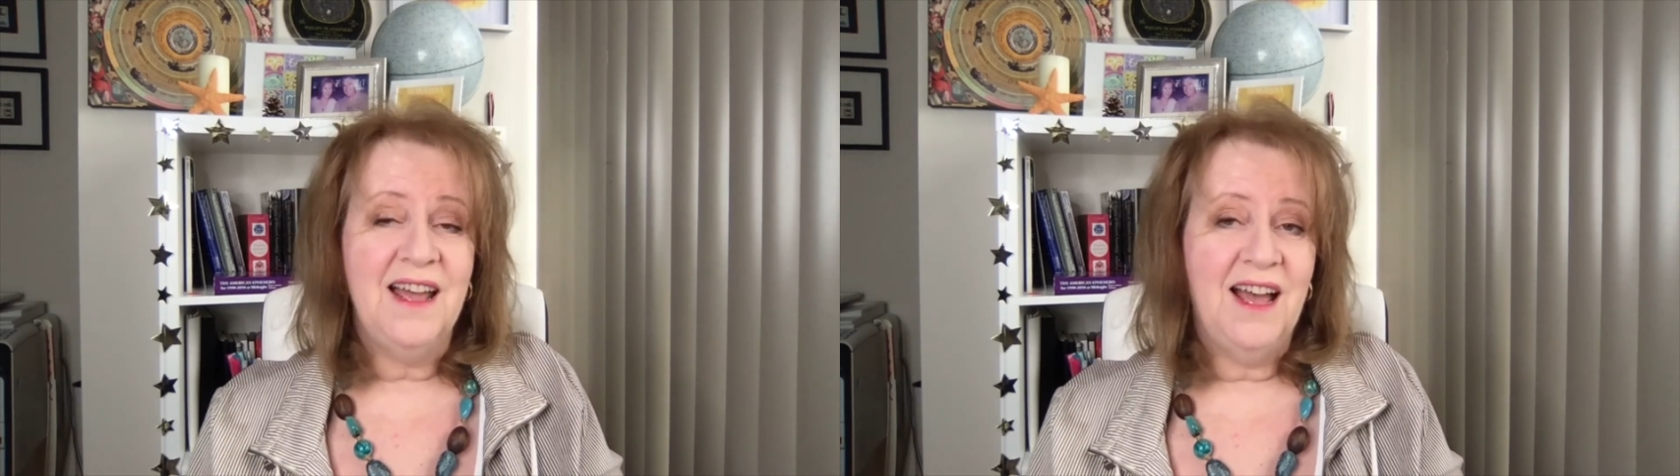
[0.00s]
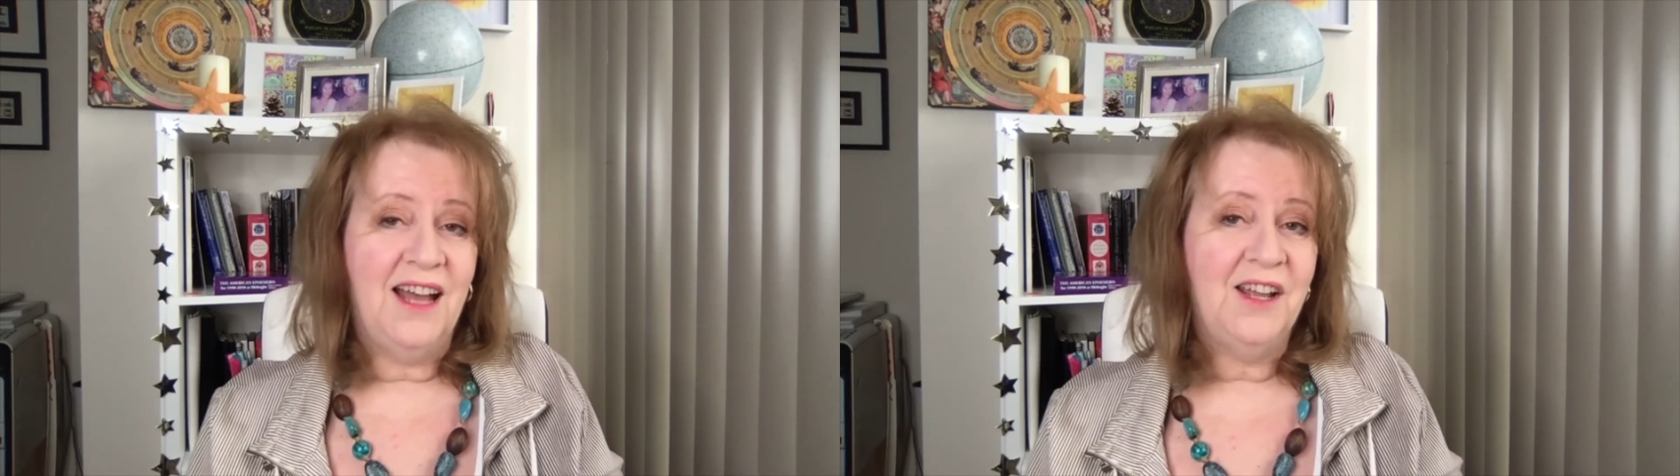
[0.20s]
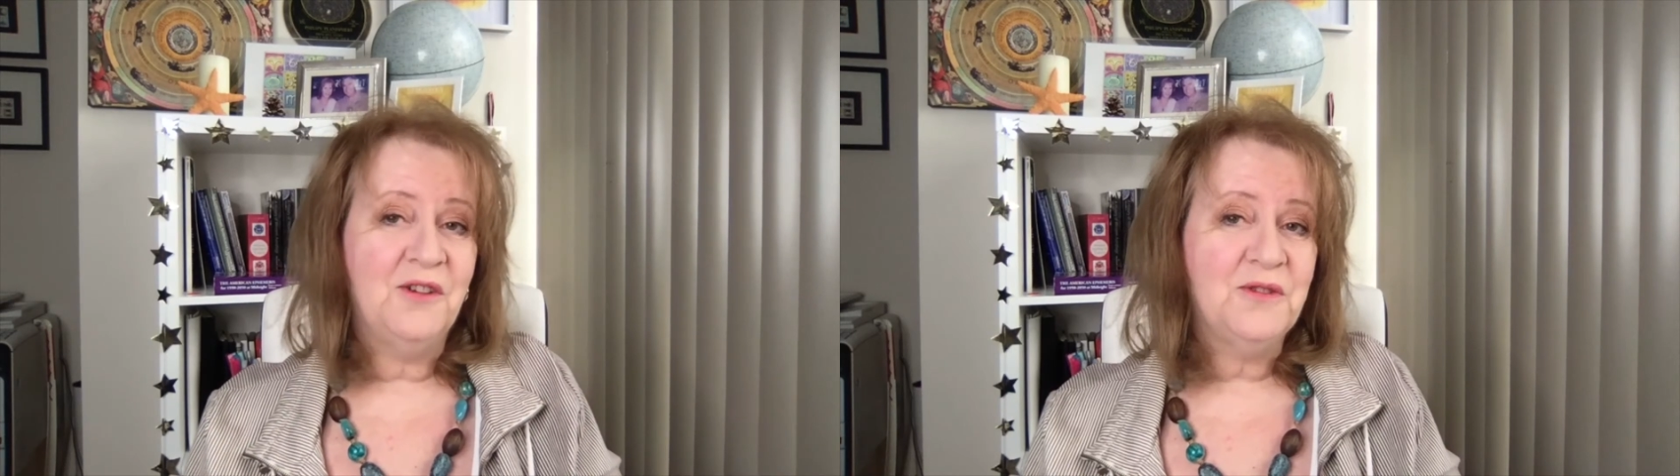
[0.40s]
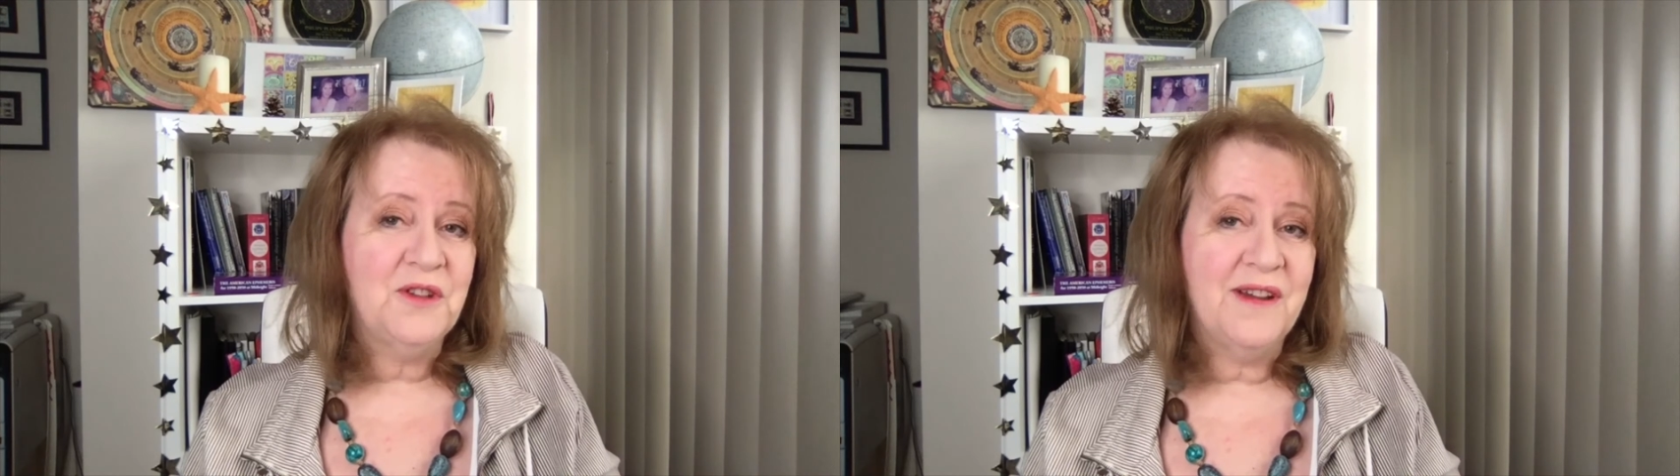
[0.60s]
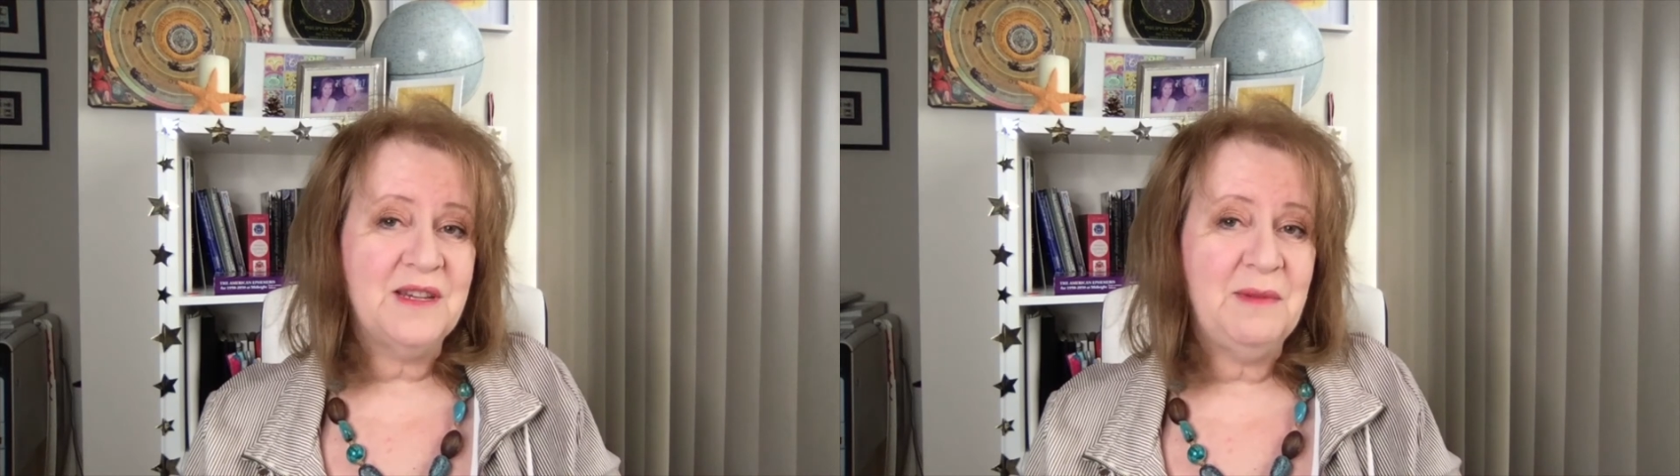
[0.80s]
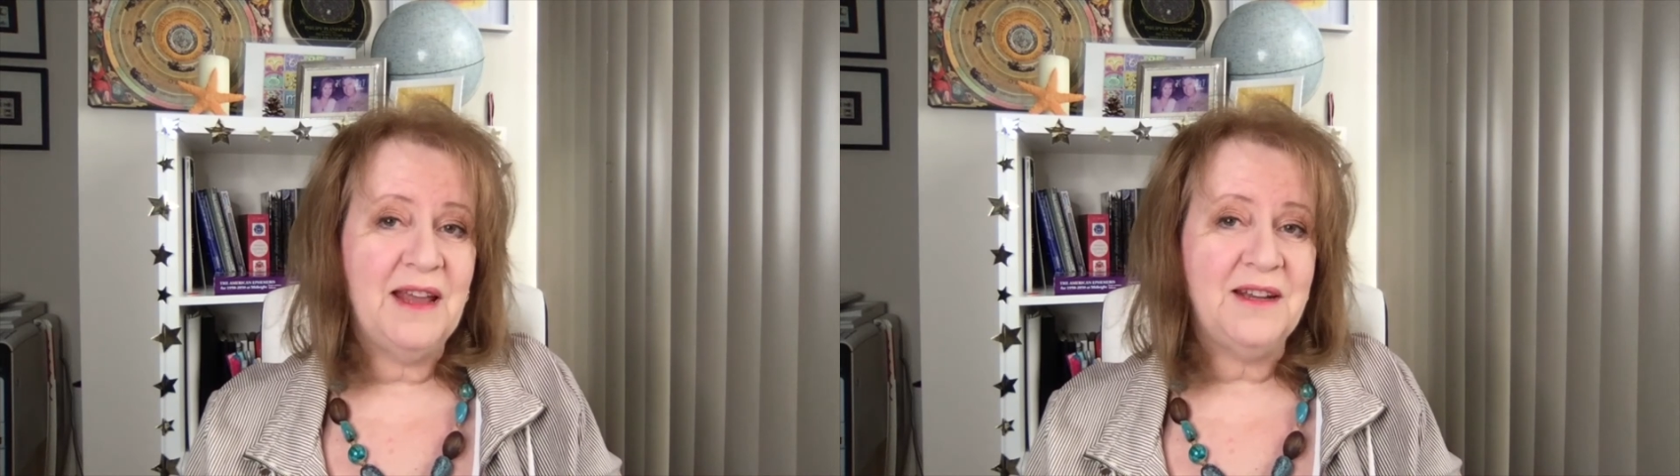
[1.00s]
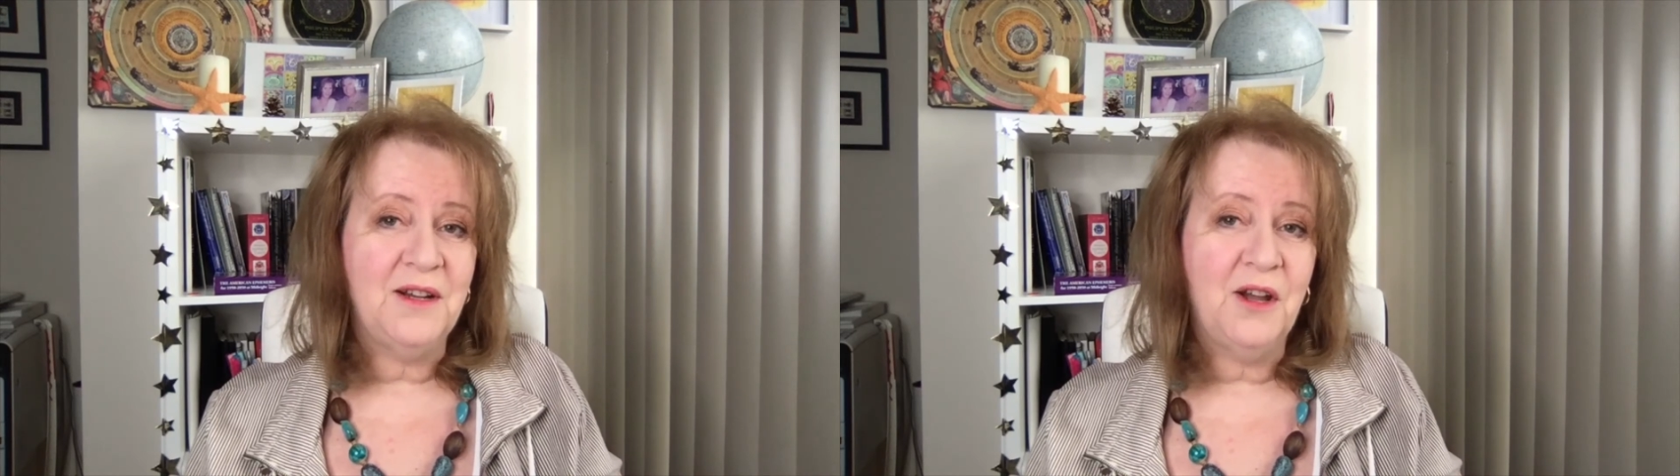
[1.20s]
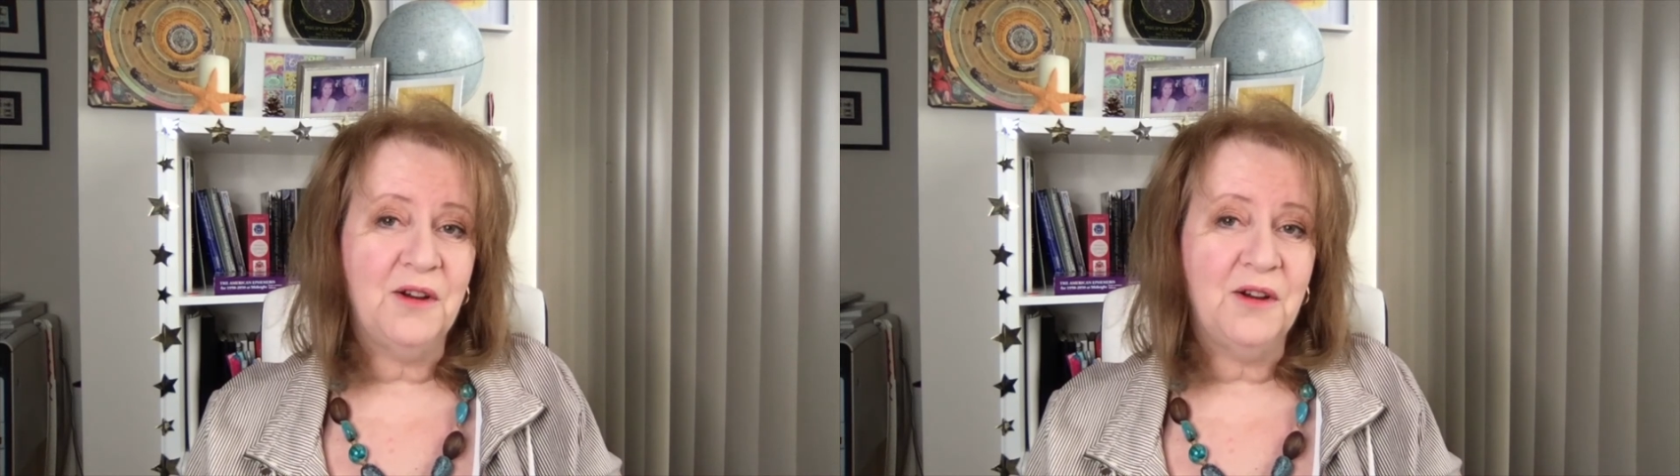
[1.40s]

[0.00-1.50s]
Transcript: and I also explain a lot